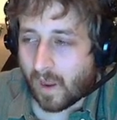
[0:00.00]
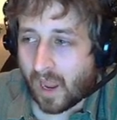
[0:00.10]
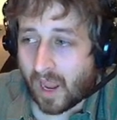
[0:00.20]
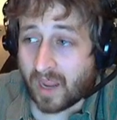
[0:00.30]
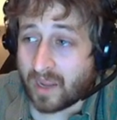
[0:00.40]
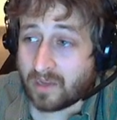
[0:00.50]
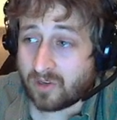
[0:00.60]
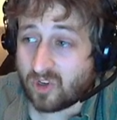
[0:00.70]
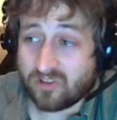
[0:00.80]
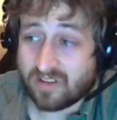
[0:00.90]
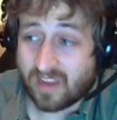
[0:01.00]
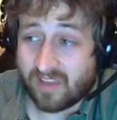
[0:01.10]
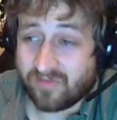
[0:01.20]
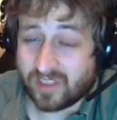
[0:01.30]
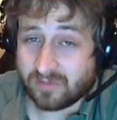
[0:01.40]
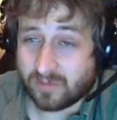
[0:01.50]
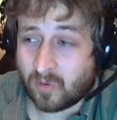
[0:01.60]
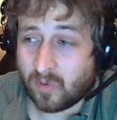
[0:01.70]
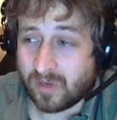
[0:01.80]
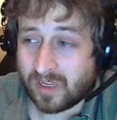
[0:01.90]
I couldn't have done the
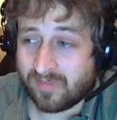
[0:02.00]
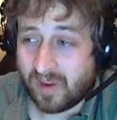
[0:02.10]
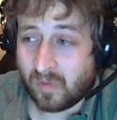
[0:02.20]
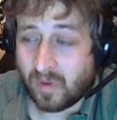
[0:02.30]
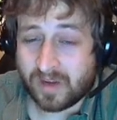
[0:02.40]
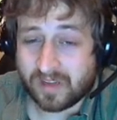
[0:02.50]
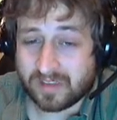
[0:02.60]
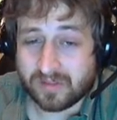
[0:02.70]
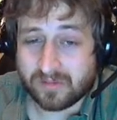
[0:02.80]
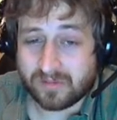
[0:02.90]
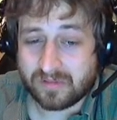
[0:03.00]
recording if I wanted to.